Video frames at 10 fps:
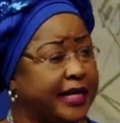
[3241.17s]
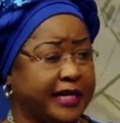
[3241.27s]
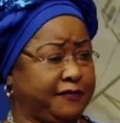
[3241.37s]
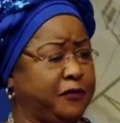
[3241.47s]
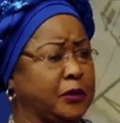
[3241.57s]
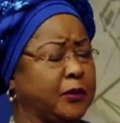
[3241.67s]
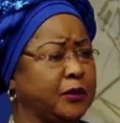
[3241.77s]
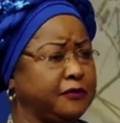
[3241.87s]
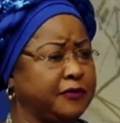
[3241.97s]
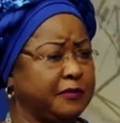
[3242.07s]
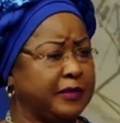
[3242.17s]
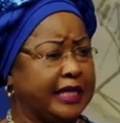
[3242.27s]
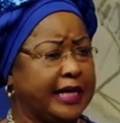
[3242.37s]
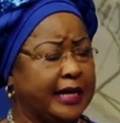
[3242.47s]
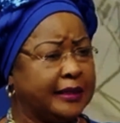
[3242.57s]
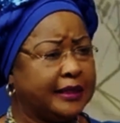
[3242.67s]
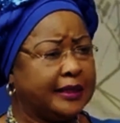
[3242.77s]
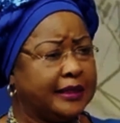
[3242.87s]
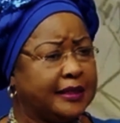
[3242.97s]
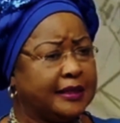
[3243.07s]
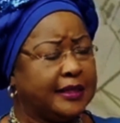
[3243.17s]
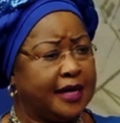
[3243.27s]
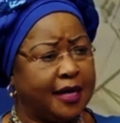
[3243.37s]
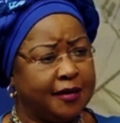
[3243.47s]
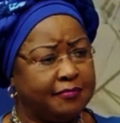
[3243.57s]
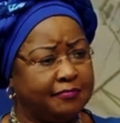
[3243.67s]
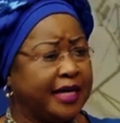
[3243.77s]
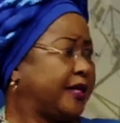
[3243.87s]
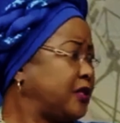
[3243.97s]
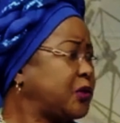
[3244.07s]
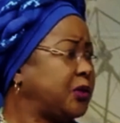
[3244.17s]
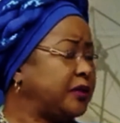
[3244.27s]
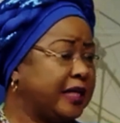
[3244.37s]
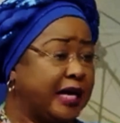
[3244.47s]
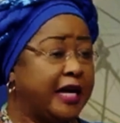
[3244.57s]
I get a phone call from the medical school.